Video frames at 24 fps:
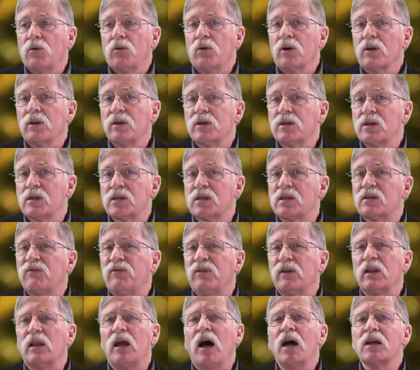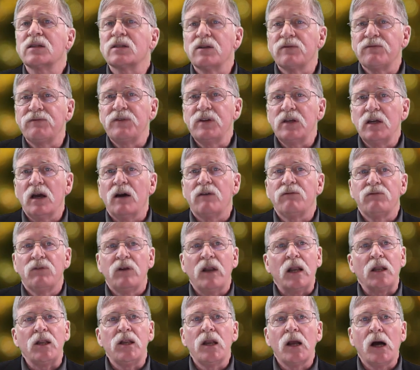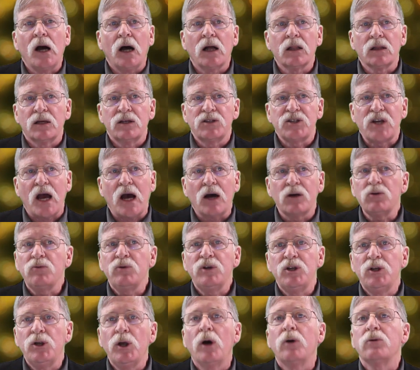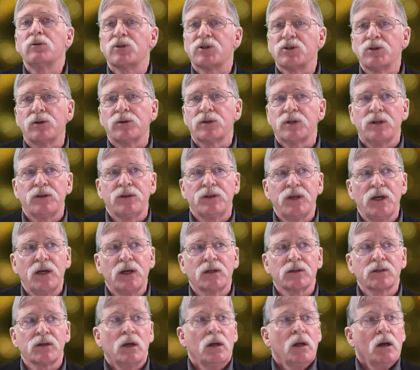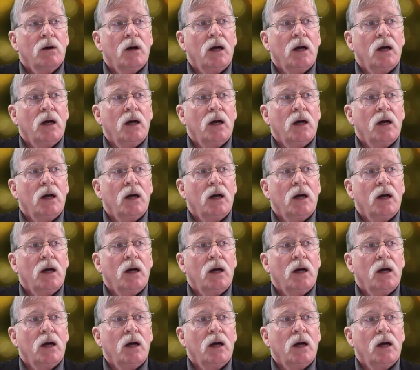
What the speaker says: or the philosophy of knowledge. How do we know certain things?